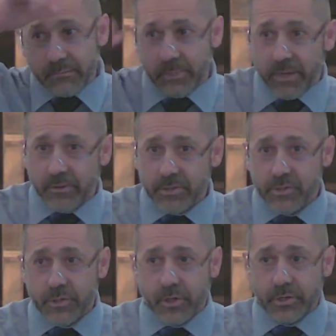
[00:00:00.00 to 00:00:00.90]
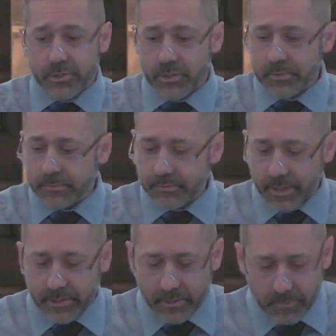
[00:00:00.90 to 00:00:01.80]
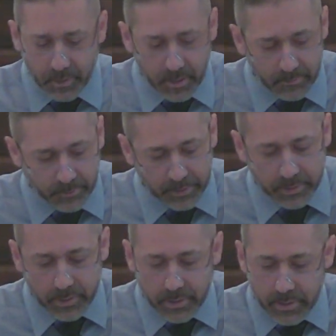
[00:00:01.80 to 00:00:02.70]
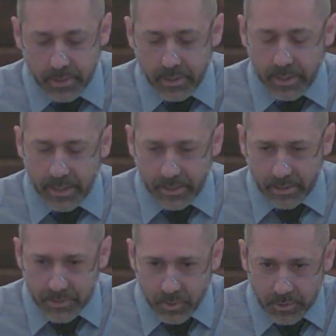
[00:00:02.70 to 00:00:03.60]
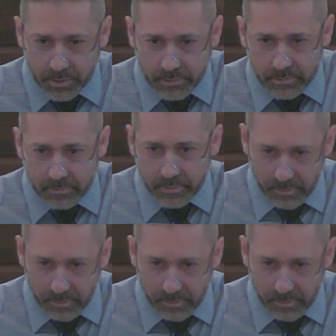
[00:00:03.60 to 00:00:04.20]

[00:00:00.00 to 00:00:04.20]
Mary's Church, right here in Montgomery, and I was talking.